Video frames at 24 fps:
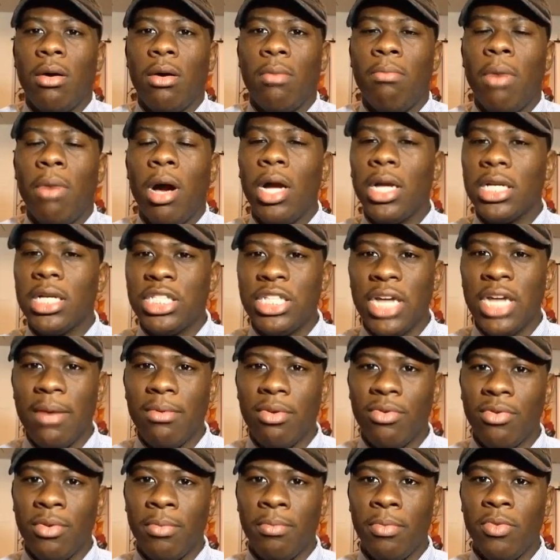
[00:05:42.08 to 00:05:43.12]
manga
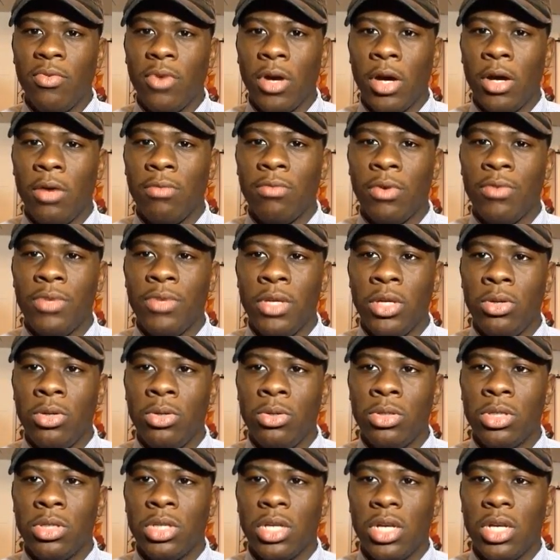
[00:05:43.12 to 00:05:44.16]
chapter
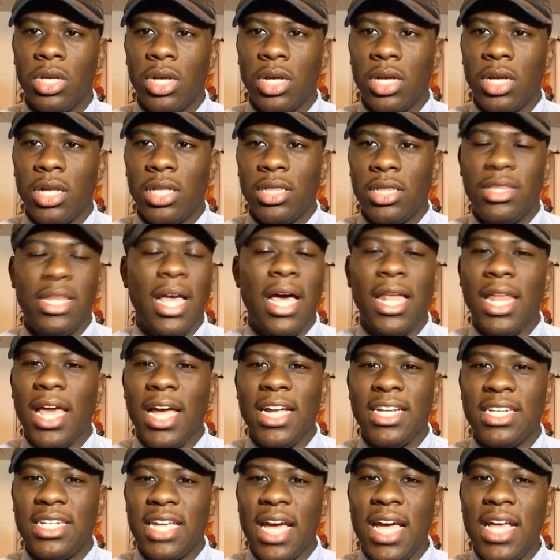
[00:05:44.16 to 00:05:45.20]
reviews. Not,
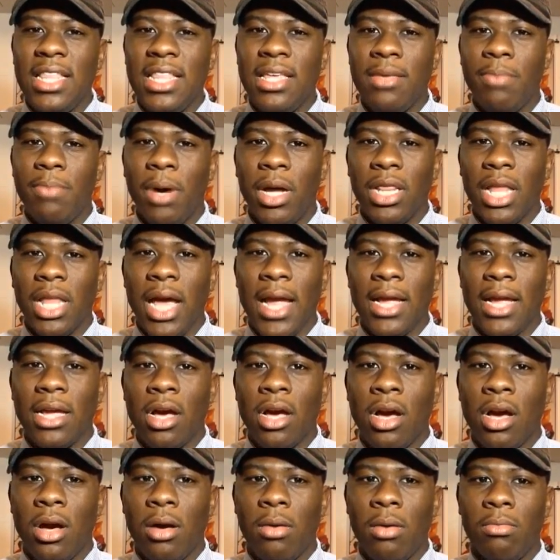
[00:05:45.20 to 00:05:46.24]
like, daily, but, like,
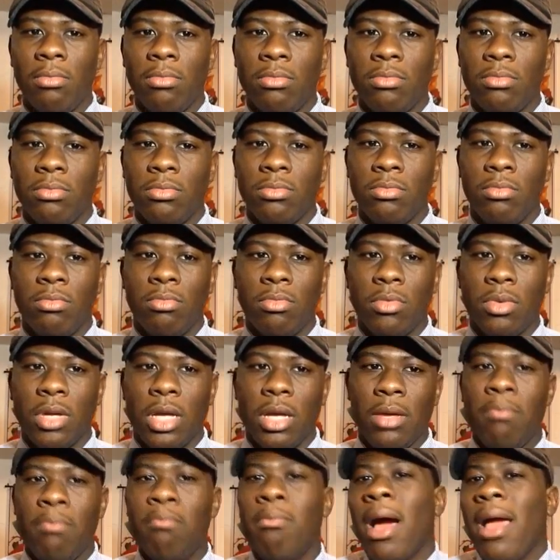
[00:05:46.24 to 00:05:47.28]

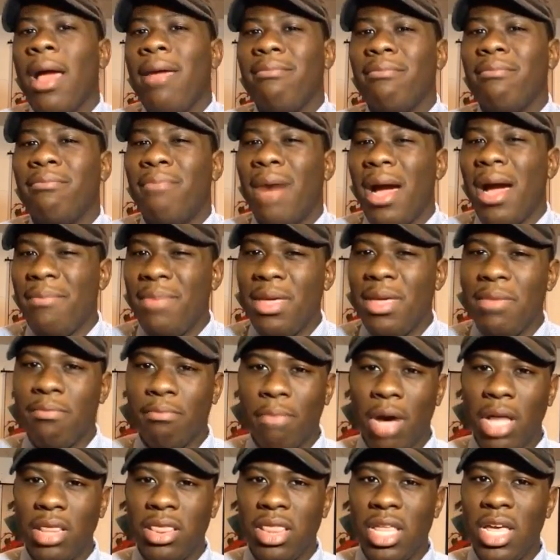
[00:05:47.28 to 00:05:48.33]
might be
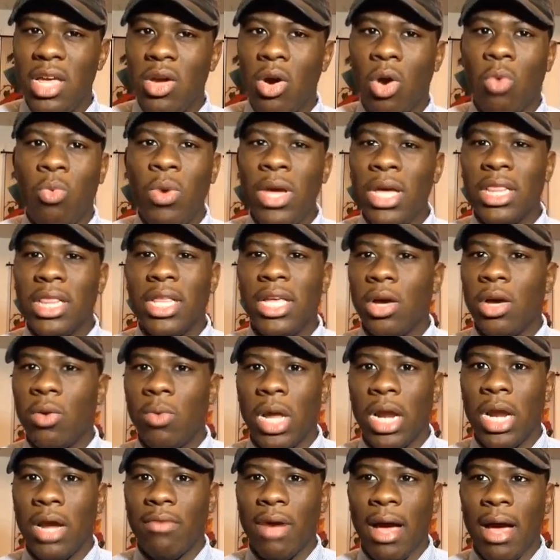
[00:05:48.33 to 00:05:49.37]
monthly or weekly or
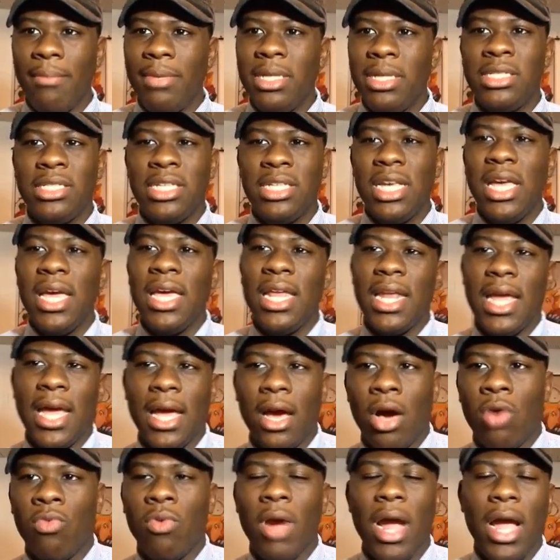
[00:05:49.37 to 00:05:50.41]
whatever. I be seeing it
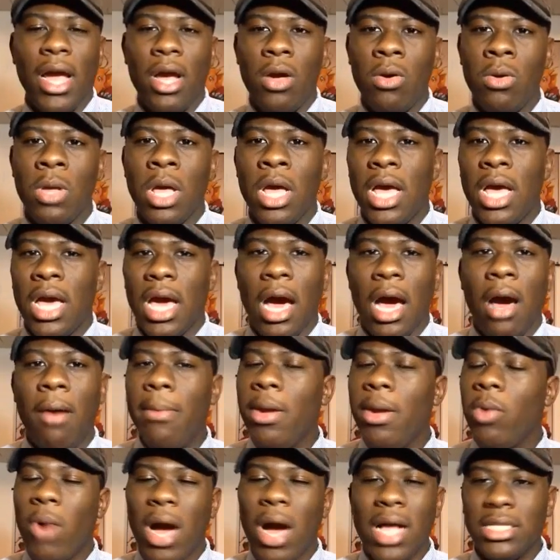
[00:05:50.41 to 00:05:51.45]
around. I don't
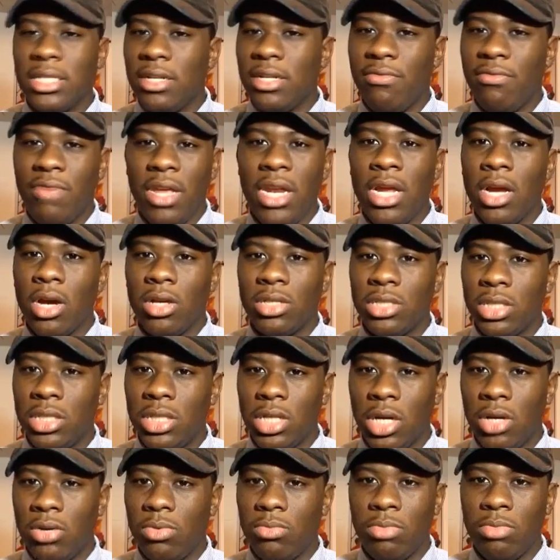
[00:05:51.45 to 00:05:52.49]
be watching the videos of
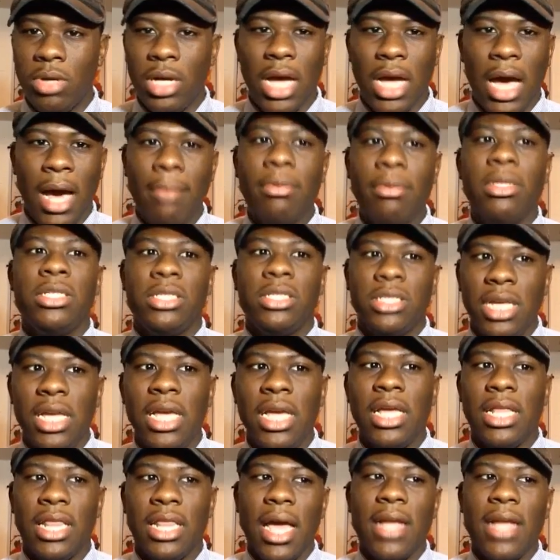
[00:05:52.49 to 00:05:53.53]
junk, but I be
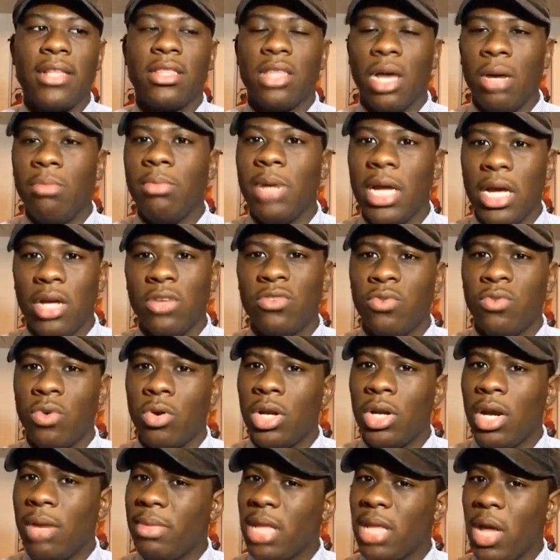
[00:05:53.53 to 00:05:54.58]
seeing like thumbnails for it.
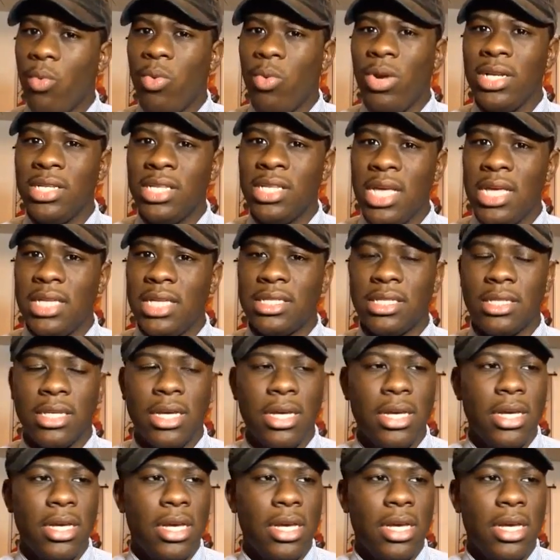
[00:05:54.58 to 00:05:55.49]
And I'm like, what is this?